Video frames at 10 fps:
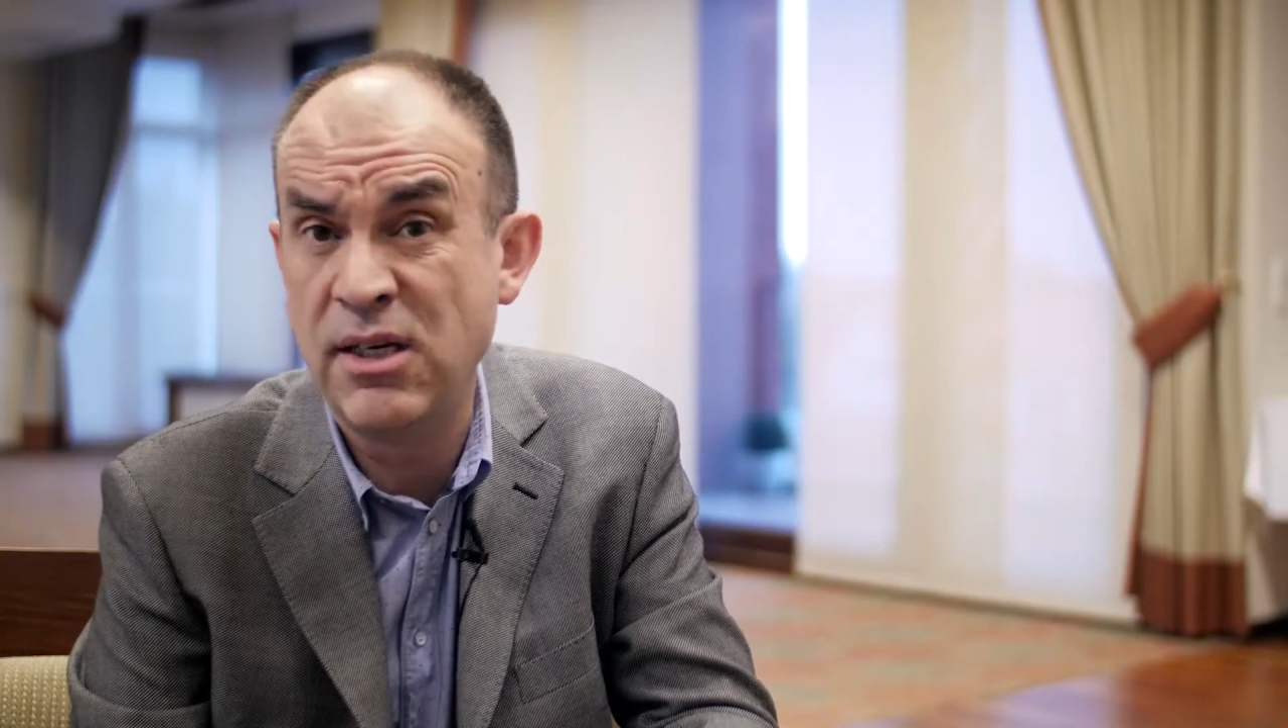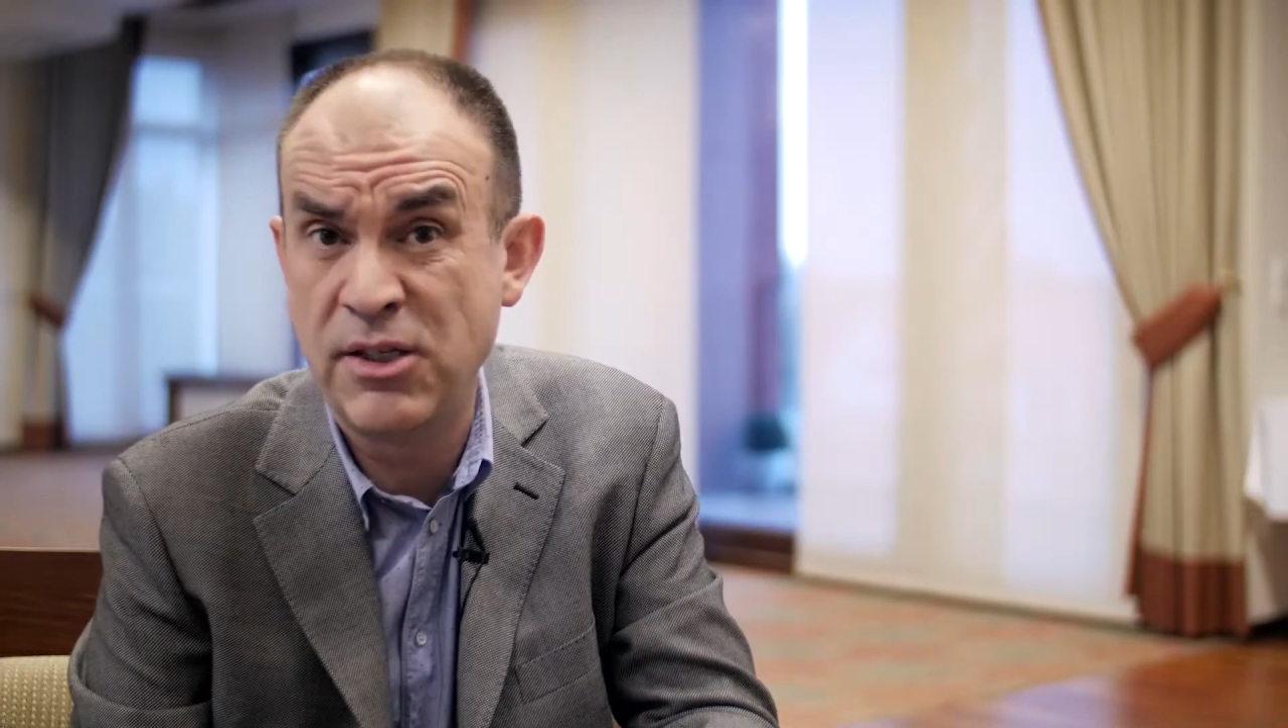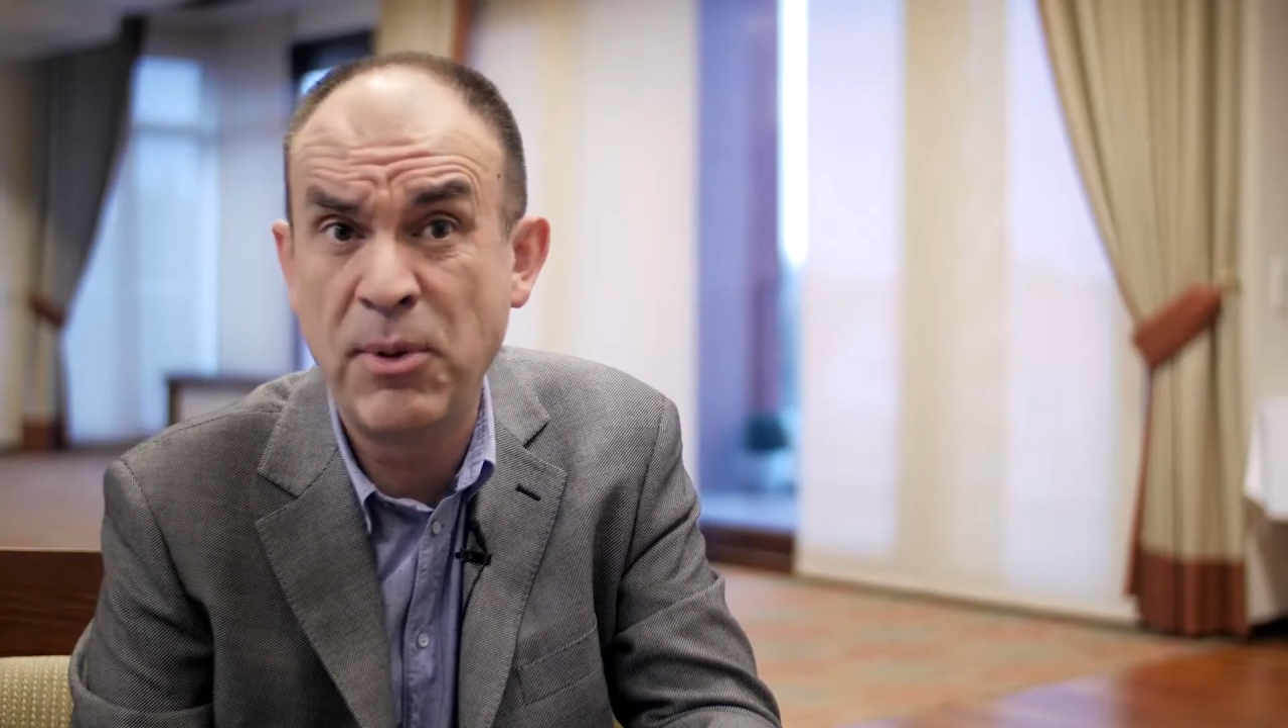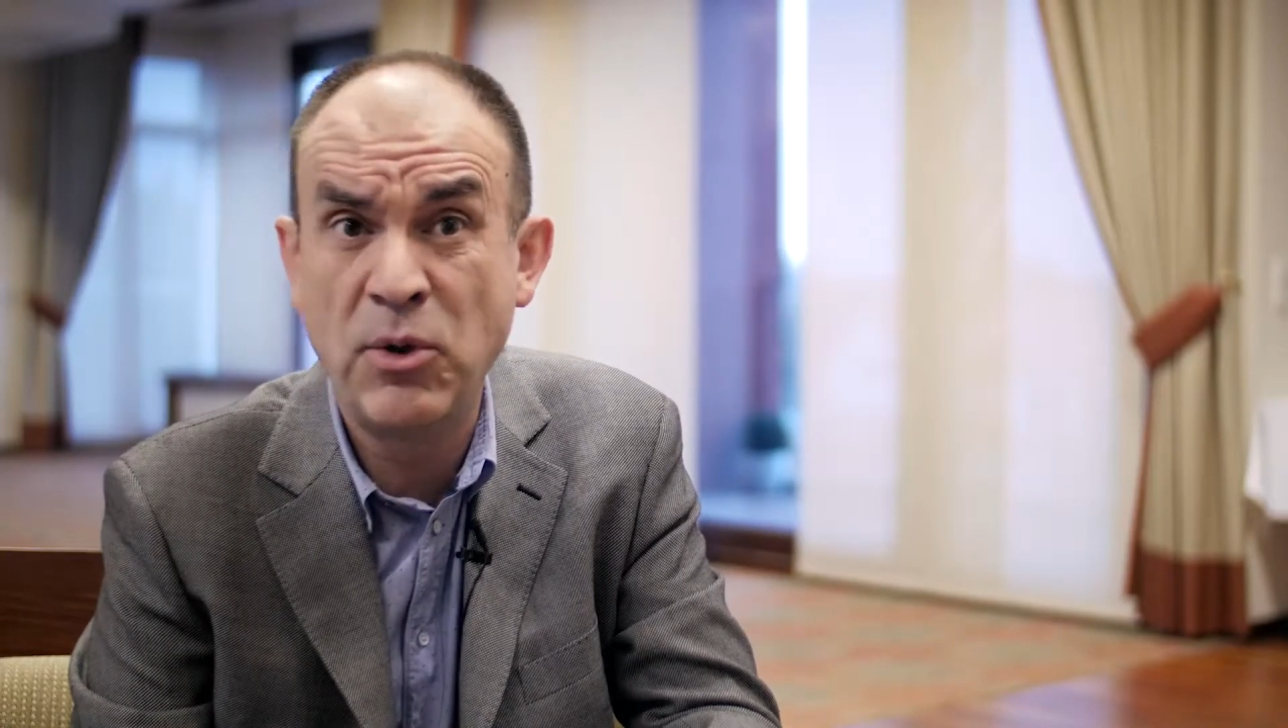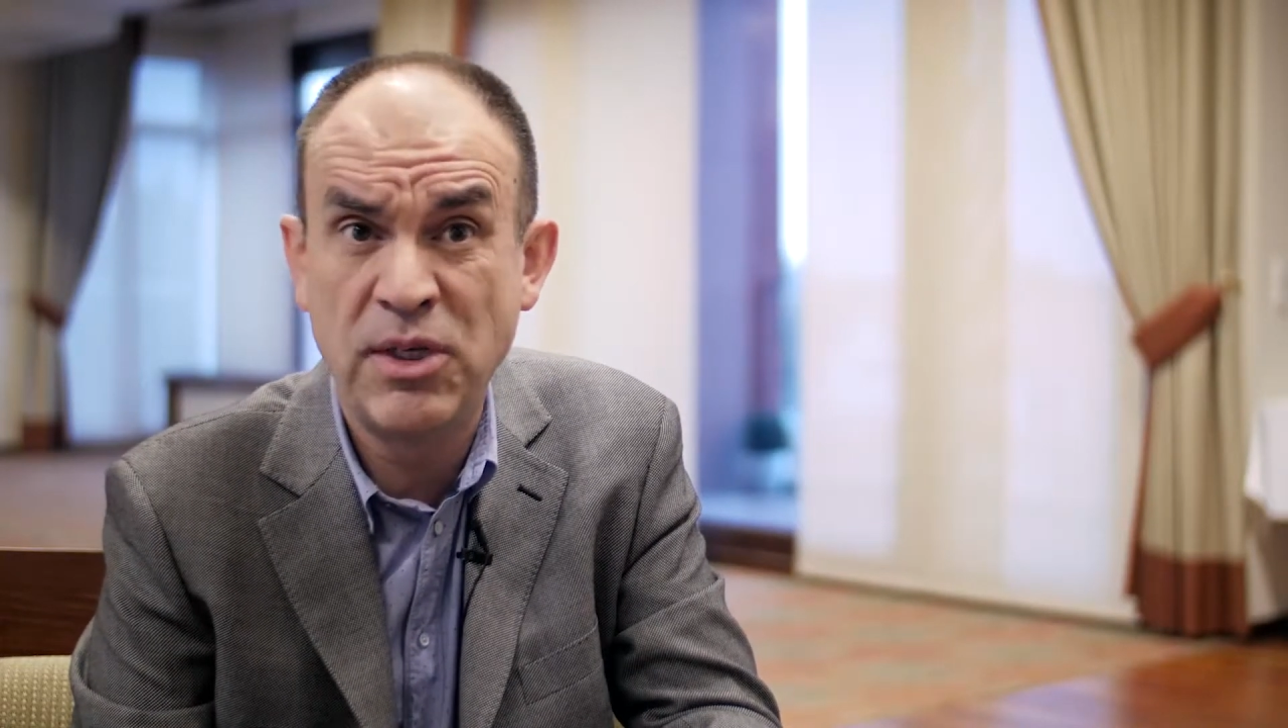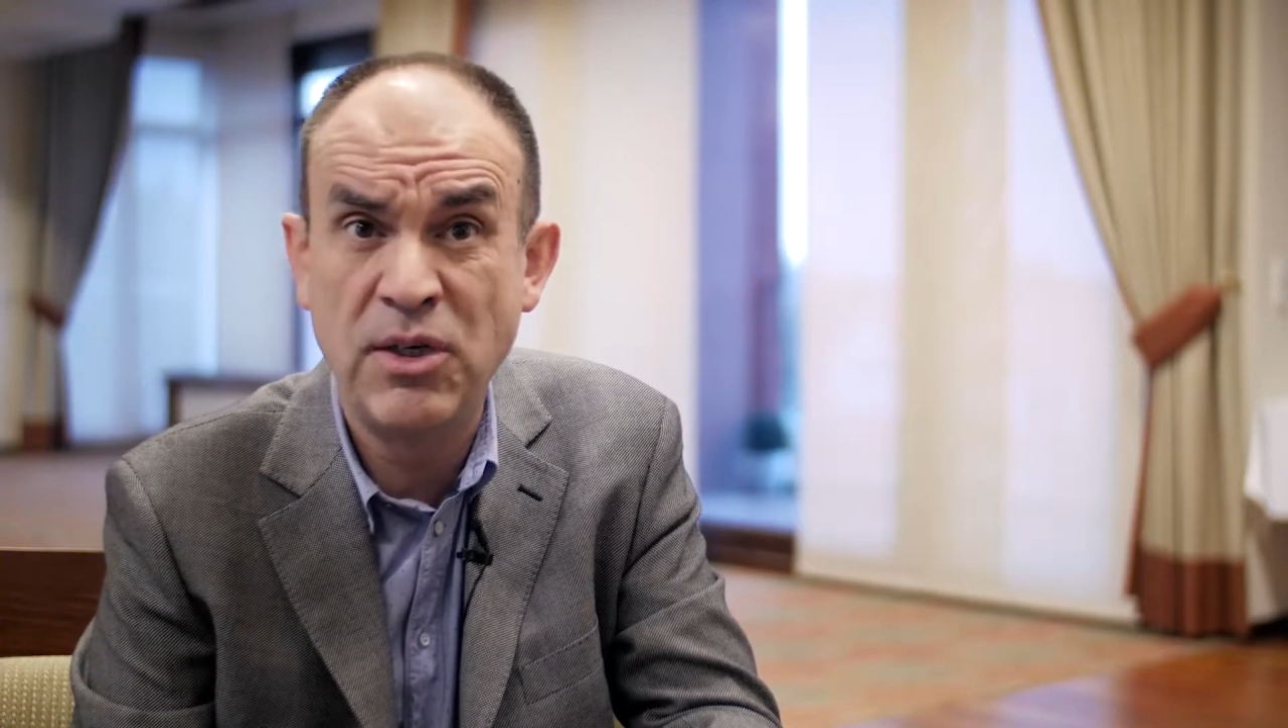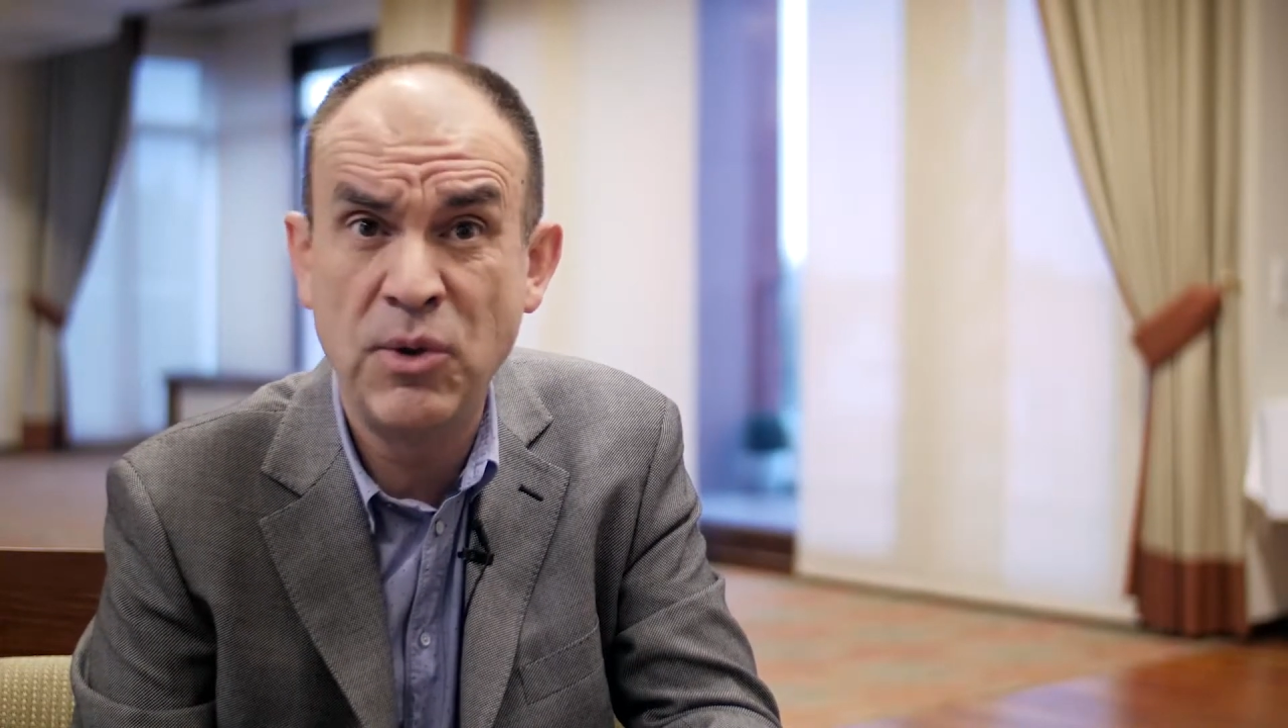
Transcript: exposed